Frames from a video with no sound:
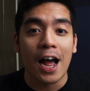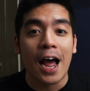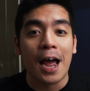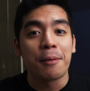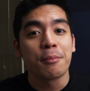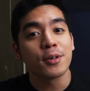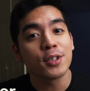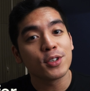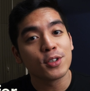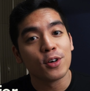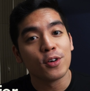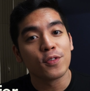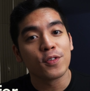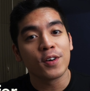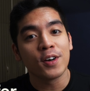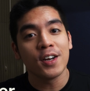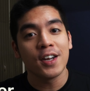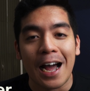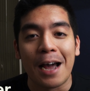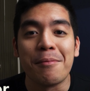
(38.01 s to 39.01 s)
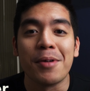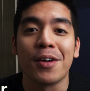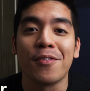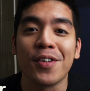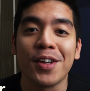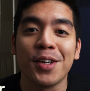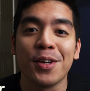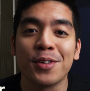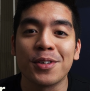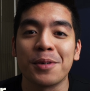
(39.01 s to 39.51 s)
I'm Cristouffer. I make
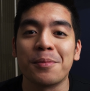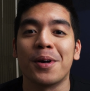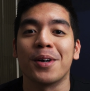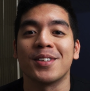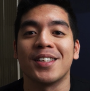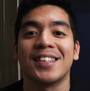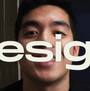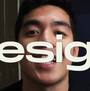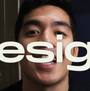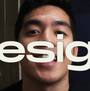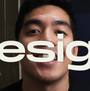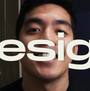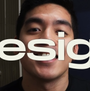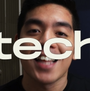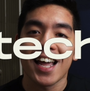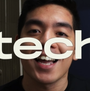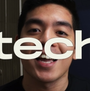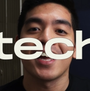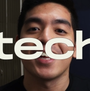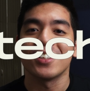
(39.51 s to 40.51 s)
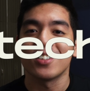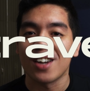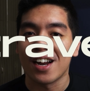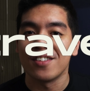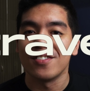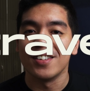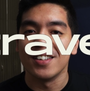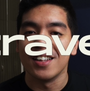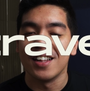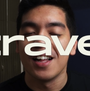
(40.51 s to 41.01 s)
videos about design, tech, and
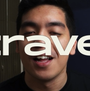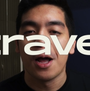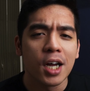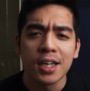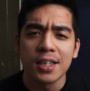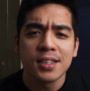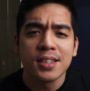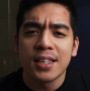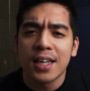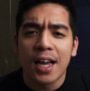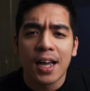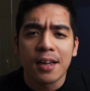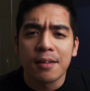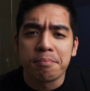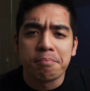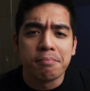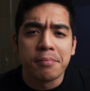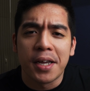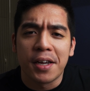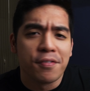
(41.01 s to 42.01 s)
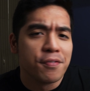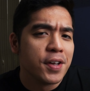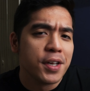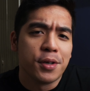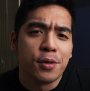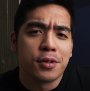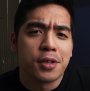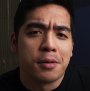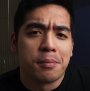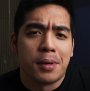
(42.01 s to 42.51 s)
travel. Honestly, I make
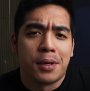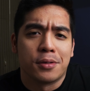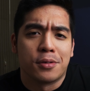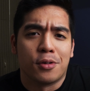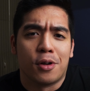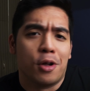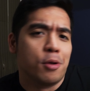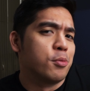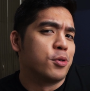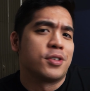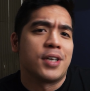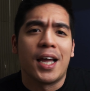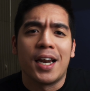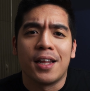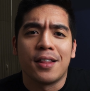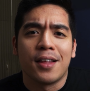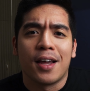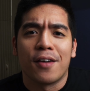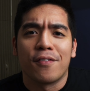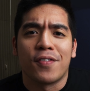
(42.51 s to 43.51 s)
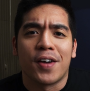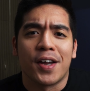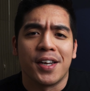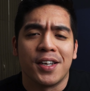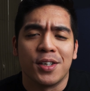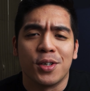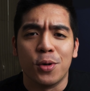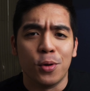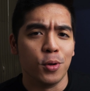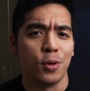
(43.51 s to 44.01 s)
videos about almost anything I
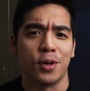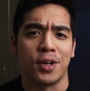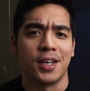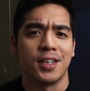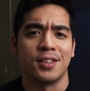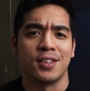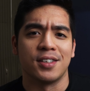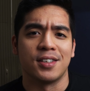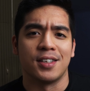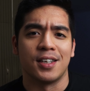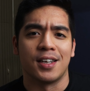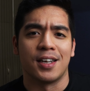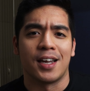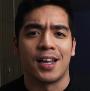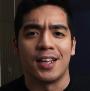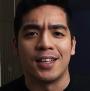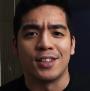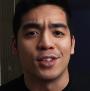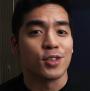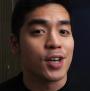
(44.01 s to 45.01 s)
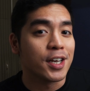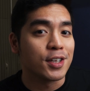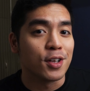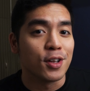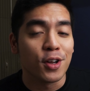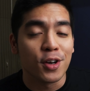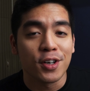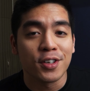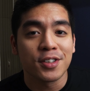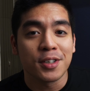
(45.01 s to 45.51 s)
find cool or interesting, and try to
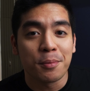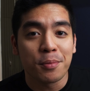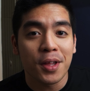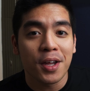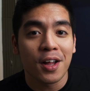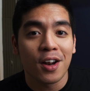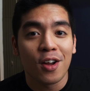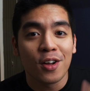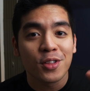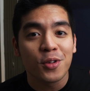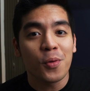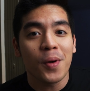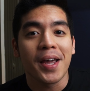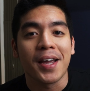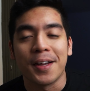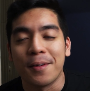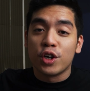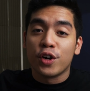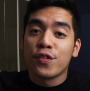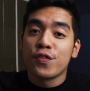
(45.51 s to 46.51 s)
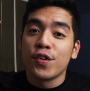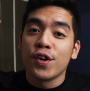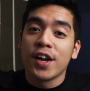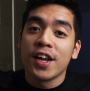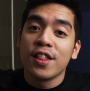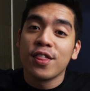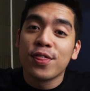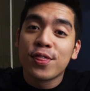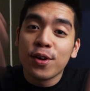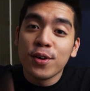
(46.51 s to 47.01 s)
learn something along the way. So if you're
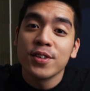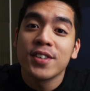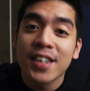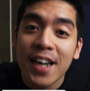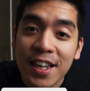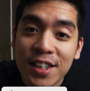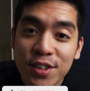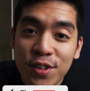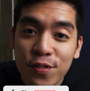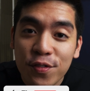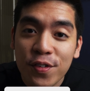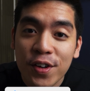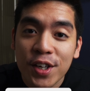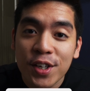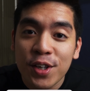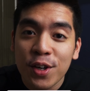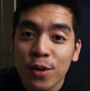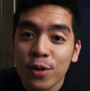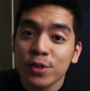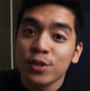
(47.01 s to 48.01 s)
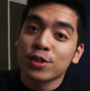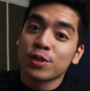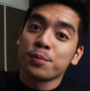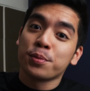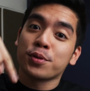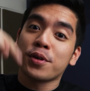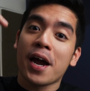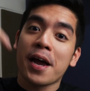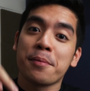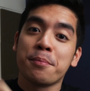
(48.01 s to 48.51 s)
in those kinds of videos,
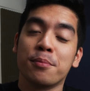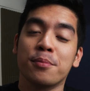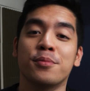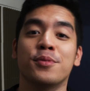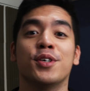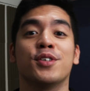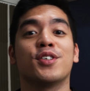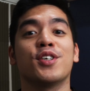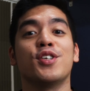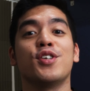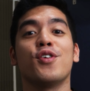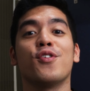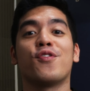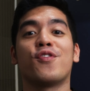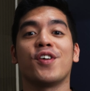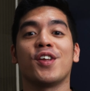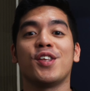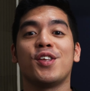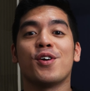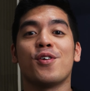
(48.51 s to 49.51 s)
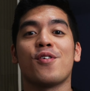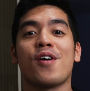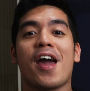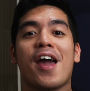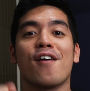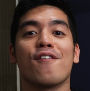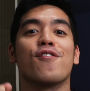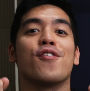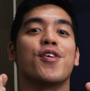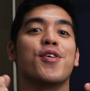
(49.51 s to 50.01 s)
subscribe! There's a new video
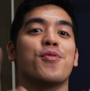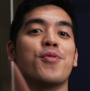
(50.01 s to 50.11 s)
every